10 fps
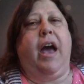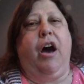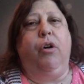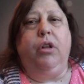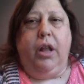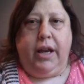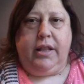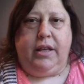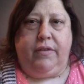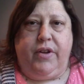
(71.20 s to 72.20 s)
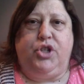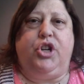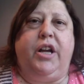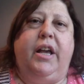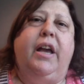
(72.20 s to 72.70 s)
The outline of the
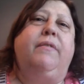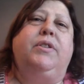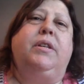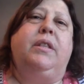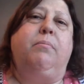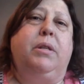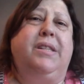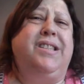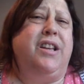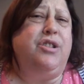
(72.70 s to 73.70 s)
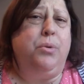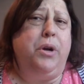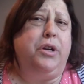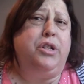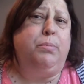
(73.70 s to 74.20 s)
adventure I gave is that they've been sent to
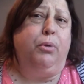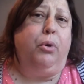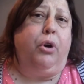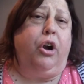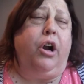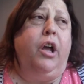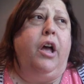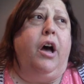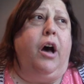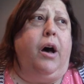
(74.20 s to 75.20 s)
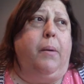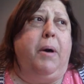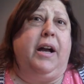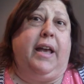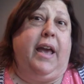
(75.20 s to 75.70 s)
explore
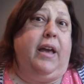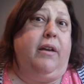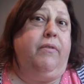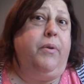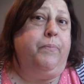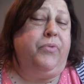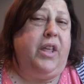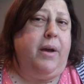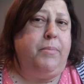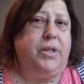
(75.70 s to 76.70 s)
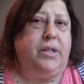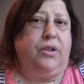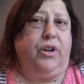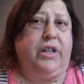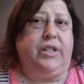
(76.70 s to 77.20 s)
a cave that
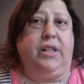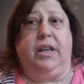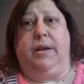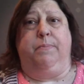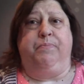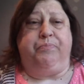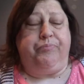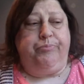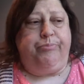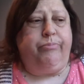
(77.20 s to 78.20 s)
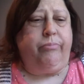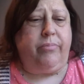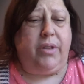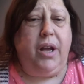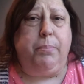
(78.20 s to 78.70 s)
mysteriously
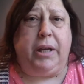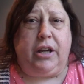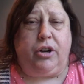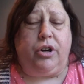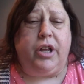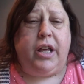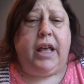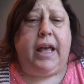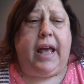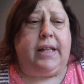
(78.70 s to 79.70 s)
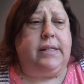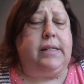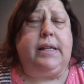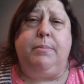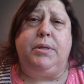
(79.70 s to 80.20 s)
appeared and
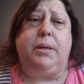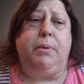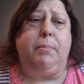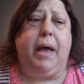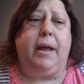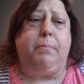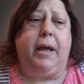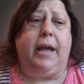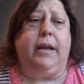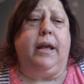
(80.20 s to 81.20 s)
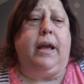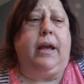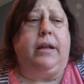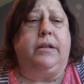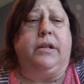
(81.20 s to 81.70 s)
seems to be man-made,
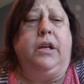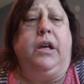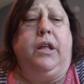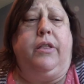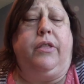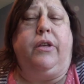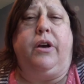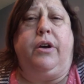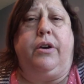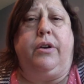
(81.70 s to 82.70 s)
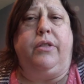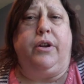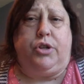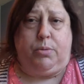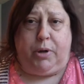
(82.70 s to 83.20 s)
and
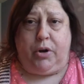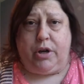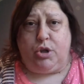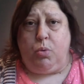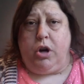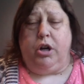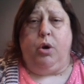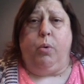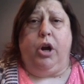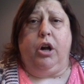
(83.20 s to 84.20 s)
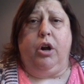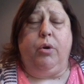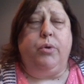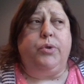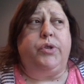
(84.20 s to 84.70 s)
their superiors want to know where it
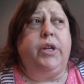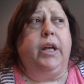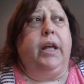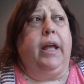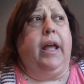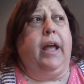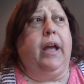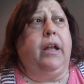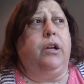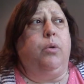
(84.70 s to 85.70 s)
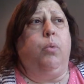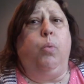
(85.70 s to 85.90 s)
goes and